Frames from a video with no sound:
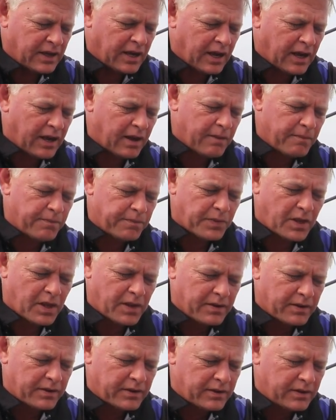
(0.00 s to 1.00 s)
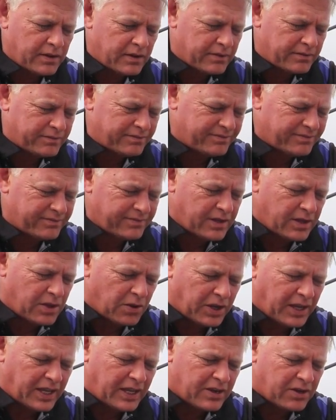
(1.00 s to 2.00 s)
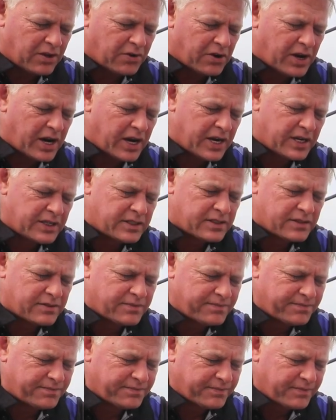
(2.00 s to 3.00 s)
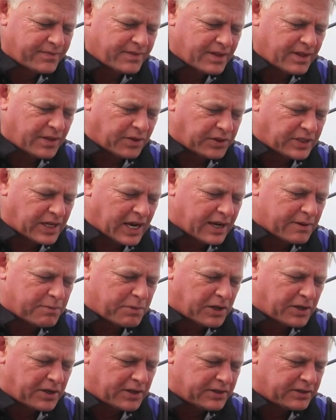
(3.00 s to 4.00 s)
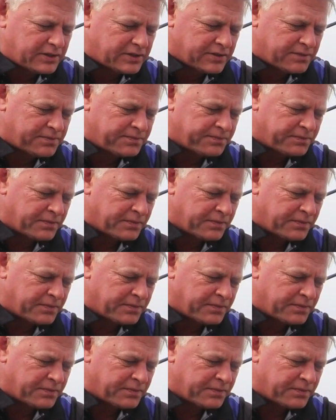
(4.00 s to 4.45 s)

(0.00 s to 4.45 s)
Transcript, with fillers: Um, your eagle rays, your duckbills,